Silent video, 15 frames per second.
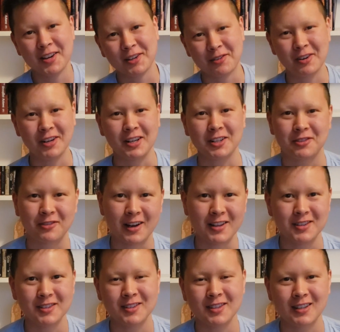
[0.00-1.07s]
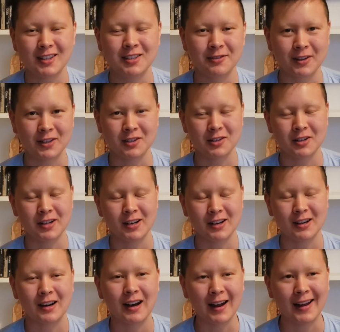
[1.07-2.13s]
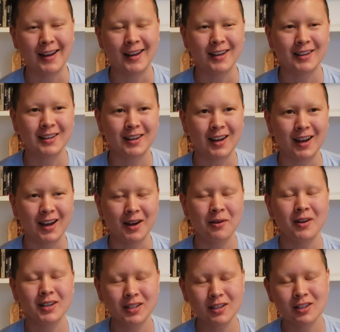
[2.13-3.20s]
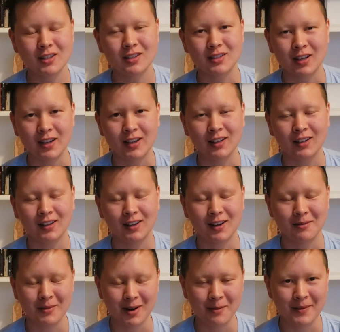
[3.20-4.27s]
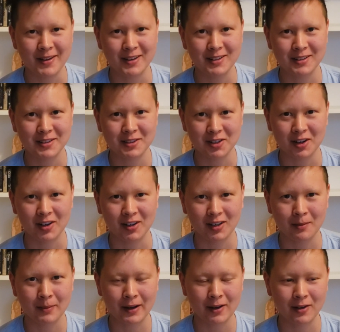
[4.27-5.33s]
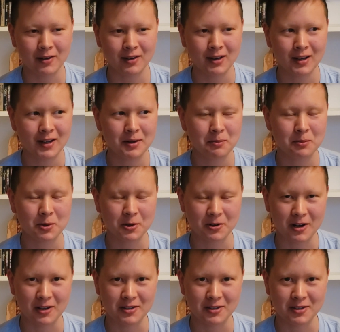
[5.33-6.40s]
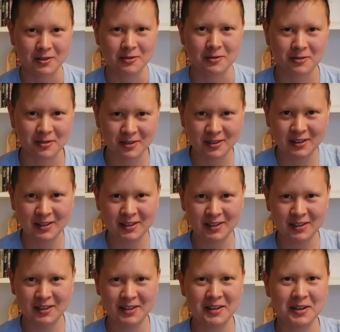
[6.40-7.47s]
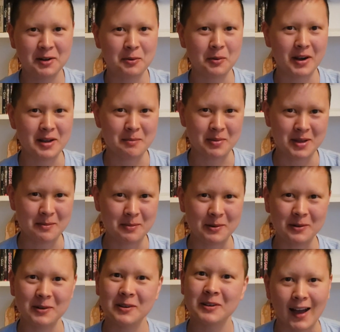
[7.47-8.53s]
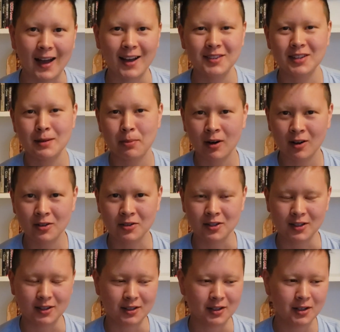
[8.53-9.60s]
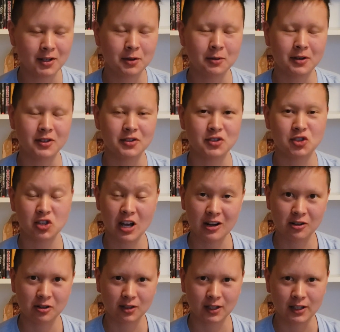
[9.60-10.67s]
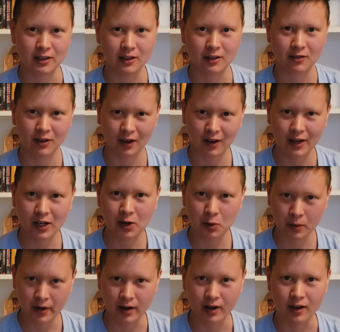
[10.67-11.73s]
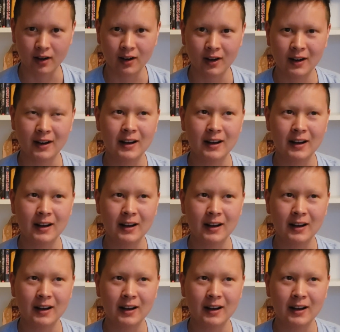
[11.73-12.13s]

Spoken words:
Greetings, friends. It's Victor here, and I want to just take a moment to talk about progressive white people. As a person who is generally very queer,